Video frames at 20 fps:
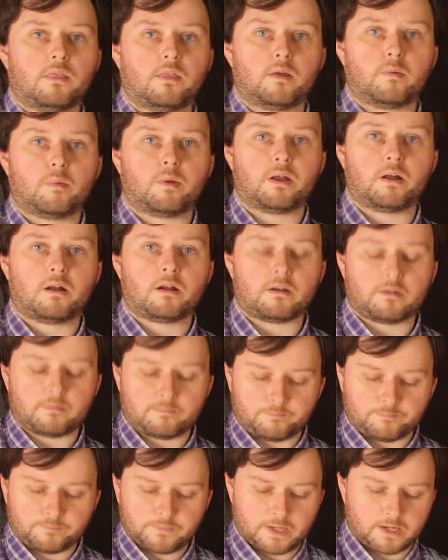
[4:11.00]
There we are,
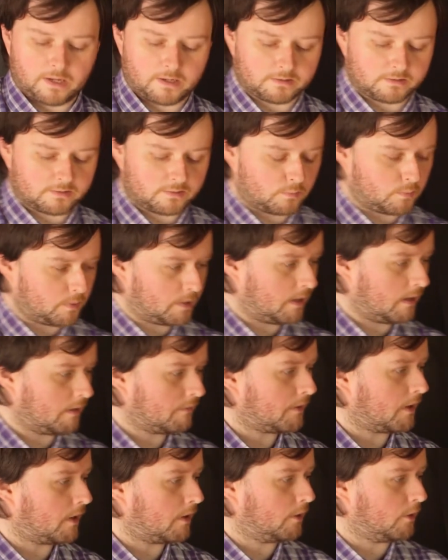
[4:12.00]
and we
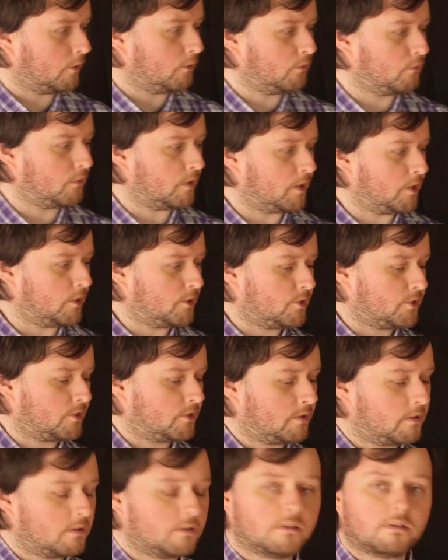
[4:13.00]
have our now
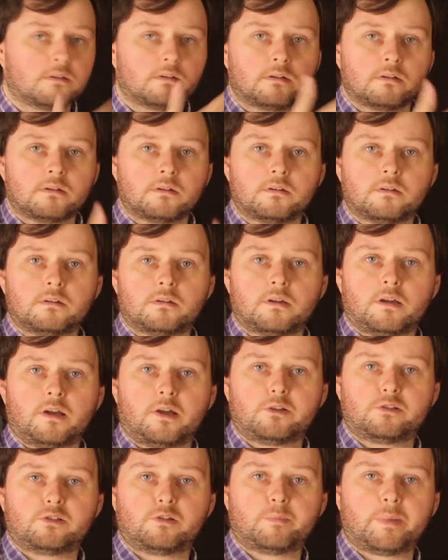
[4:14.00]
finished
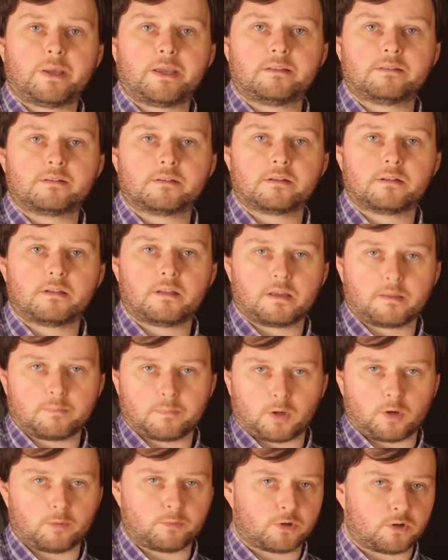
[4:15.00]
how to paint like
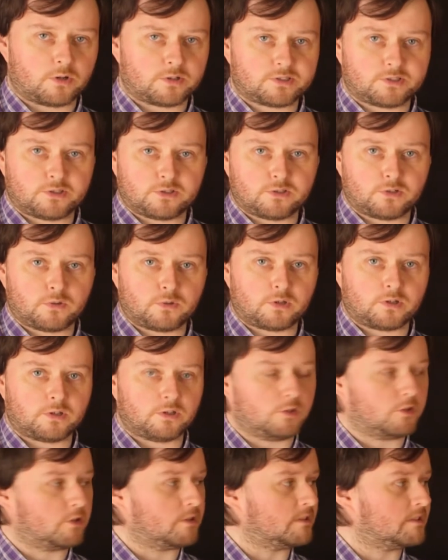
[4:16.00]
Bob Ross tutorial.
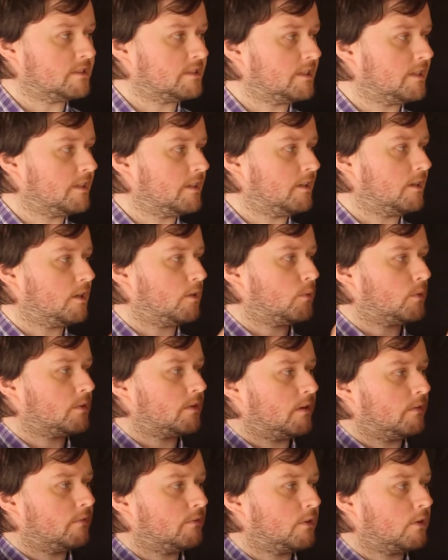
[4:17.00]
You can see here
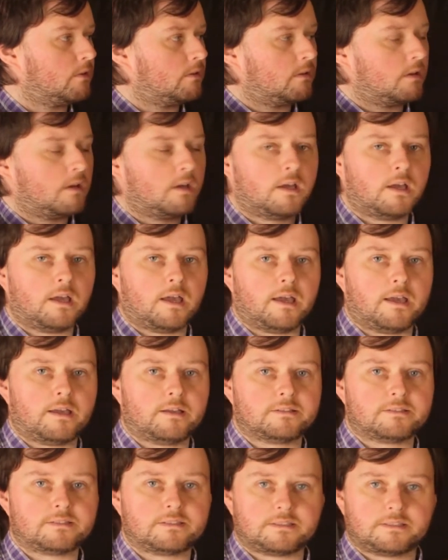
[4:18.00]
what I've done
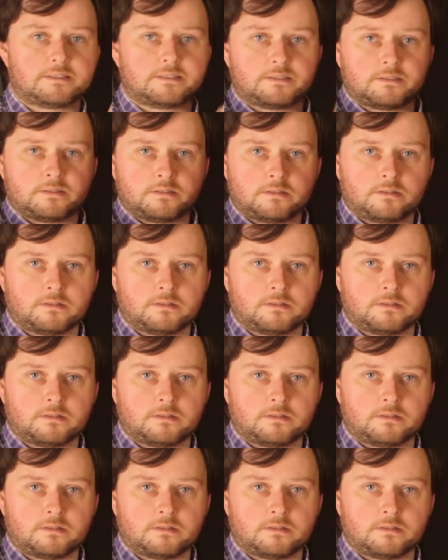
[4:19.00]
is